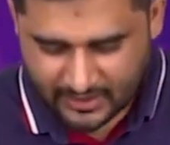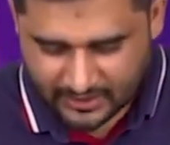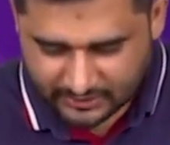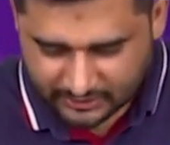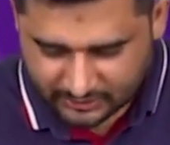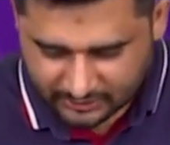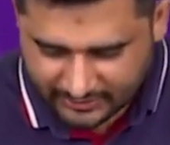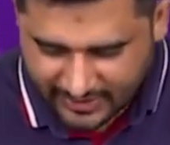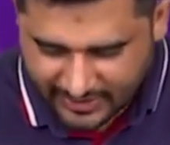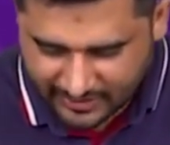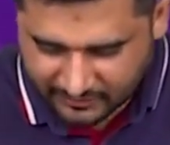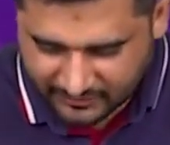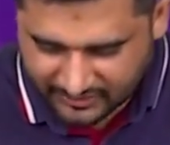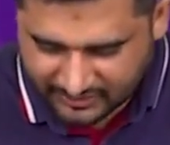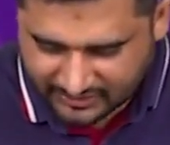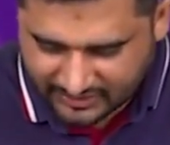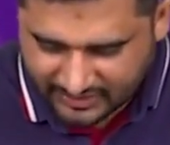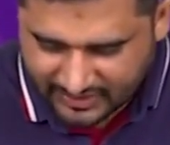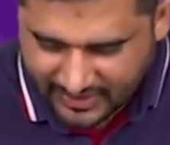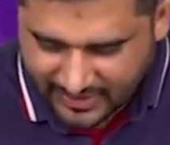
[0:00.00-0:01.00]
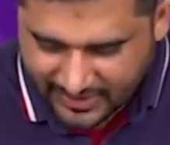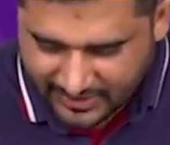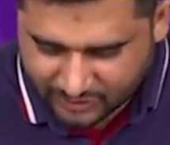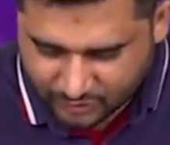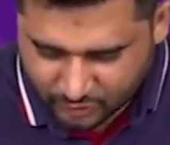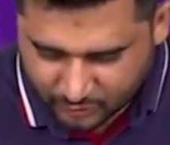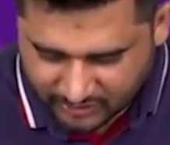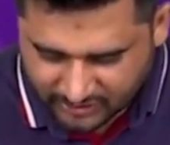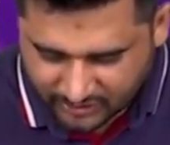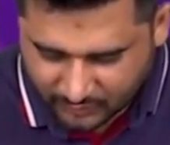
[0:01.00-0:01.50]
So that means 3
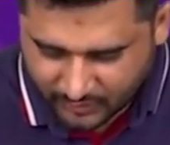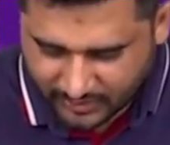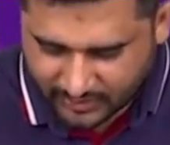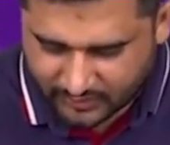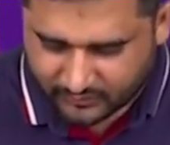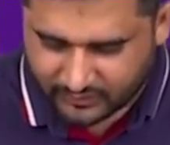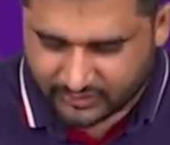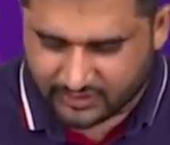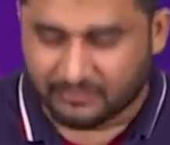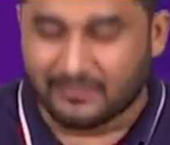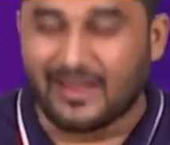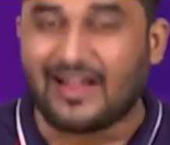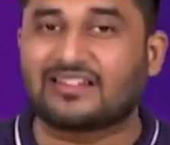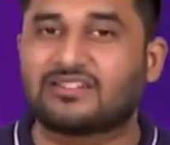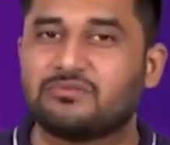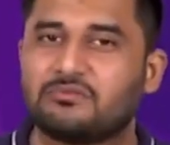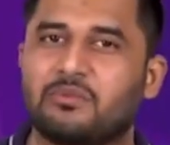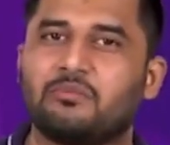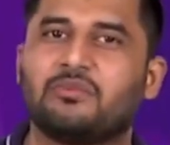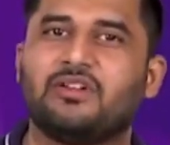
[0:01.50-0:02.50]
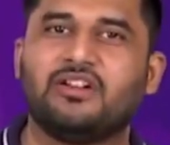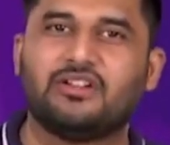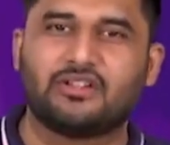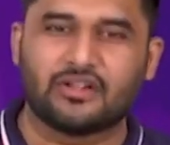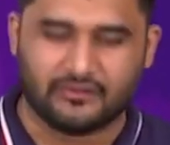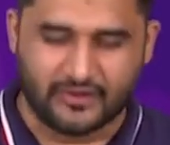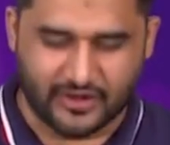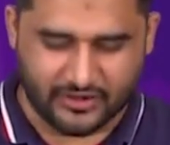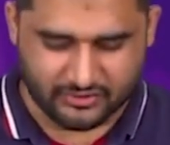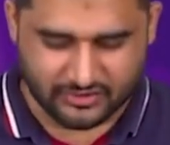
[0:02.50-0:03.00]
has to be the one with maximum heat
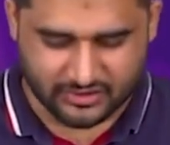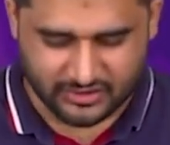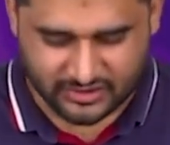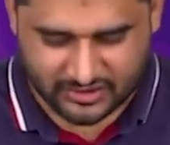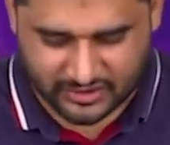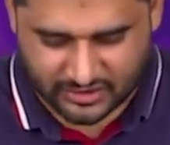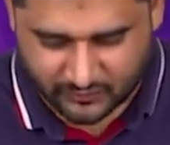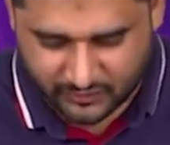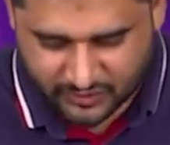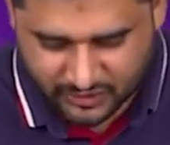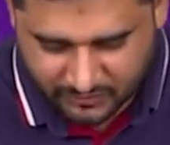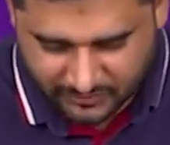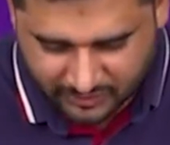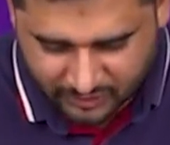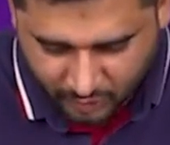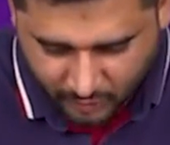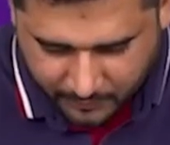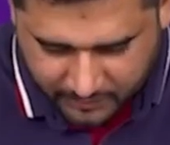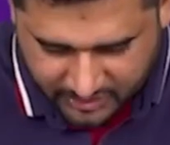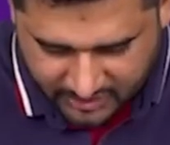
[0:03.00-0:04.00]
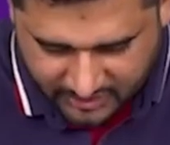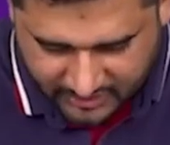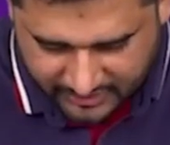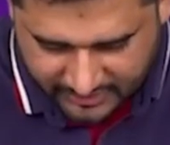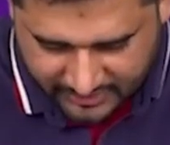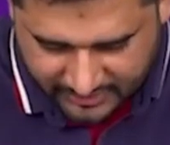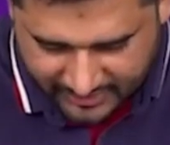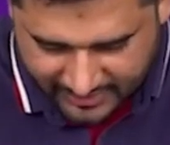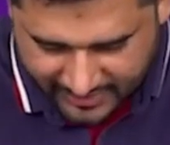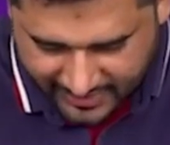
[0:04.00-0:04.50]
of hydrogenation, which means option
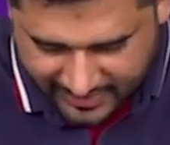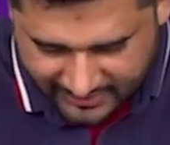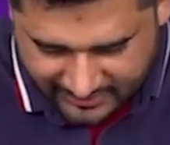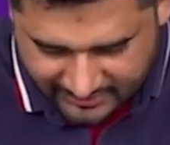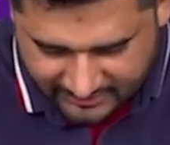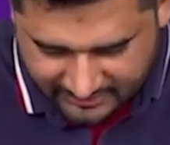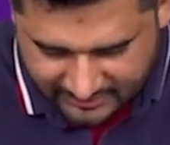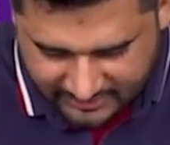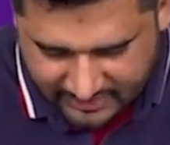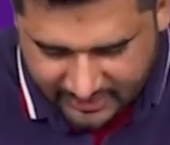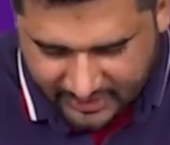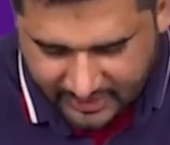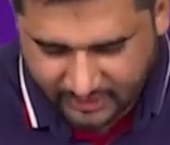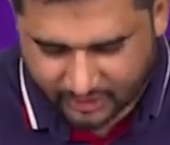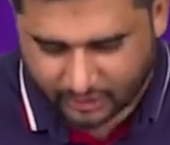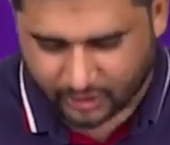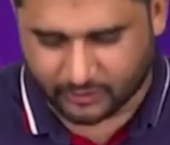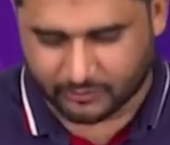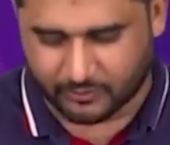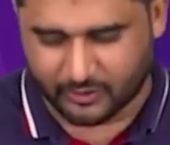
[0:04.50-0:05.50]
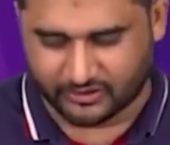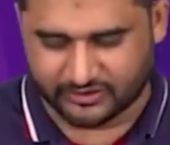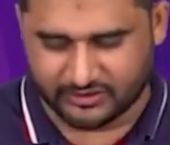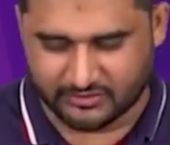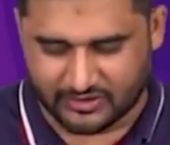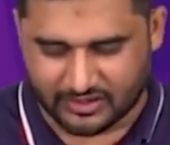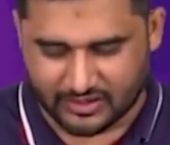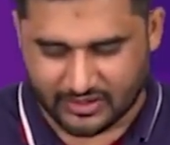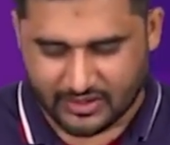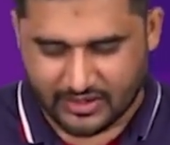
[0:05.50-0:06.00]
A and C are not
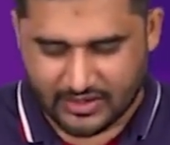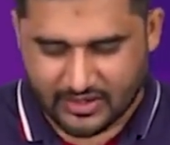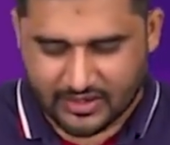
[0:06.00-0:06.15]
possible.